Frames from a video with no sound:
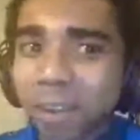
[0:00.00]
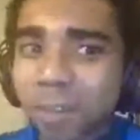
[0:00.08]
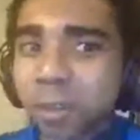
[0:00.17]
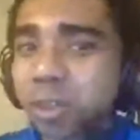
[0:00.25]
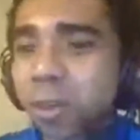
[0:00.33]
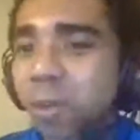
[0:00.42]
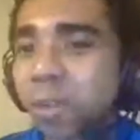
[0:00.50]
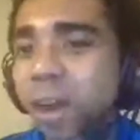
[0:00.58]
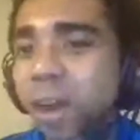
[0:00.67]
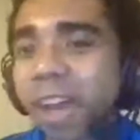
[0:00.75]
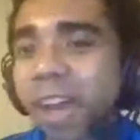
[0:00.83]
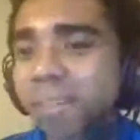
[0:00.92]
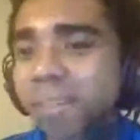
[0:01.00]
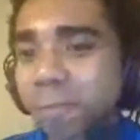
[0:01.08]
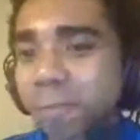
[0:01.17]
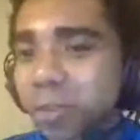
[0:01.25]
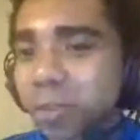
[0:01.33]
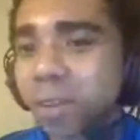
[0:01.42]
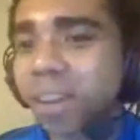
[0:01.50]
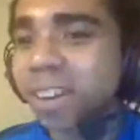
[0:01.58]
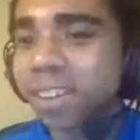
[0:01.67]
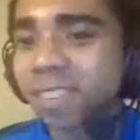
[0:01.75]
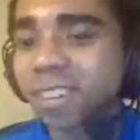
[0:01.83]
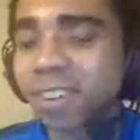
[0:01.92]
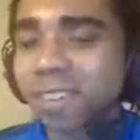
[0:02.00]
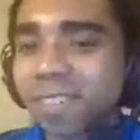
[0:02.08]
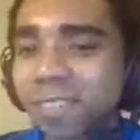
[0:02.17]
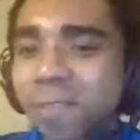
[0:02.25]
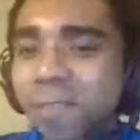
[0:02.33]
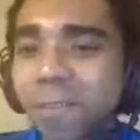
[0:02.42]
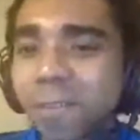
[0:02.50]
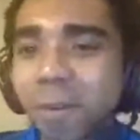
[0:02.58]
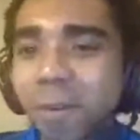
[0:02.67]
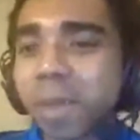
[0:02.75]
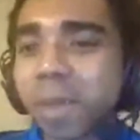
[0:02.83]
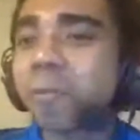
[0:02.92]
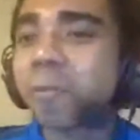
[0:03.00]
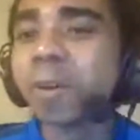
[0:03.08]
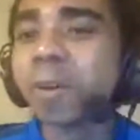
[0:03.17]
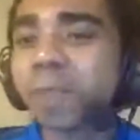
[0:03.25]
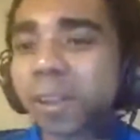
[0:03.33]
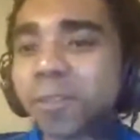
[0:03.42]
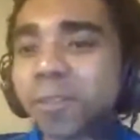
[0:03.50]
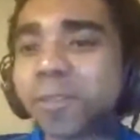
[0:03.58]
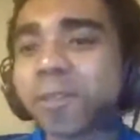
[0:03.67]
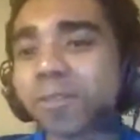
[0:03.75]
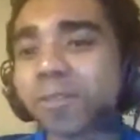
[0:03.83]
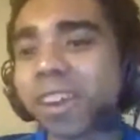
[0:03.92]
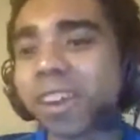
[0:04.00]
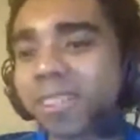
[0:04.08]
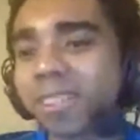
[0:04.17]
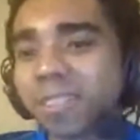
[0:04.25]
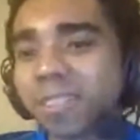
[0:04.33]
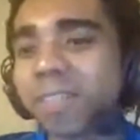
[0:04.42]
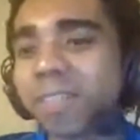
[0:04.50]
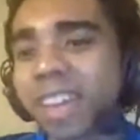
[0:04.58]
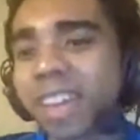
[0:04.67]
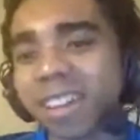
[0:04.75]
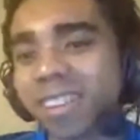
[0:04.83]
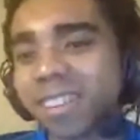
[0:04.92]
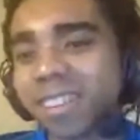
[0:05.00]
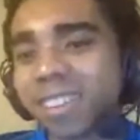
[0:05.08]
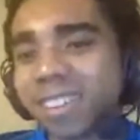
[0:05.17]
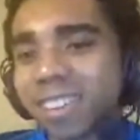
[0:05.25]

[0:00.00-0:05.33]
you're literally the only guy from Australia. Or maybe like one of like 2 or 3. Not even that.